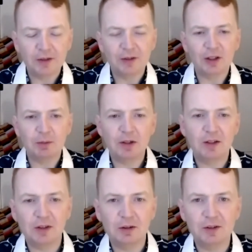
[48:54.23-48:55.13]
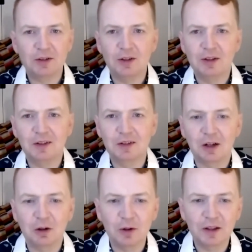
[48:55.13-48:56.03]
So the Buddha is always good to
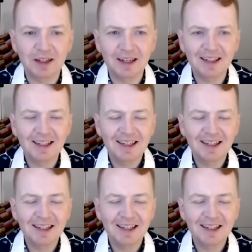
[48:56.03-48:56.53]
start with, yeah.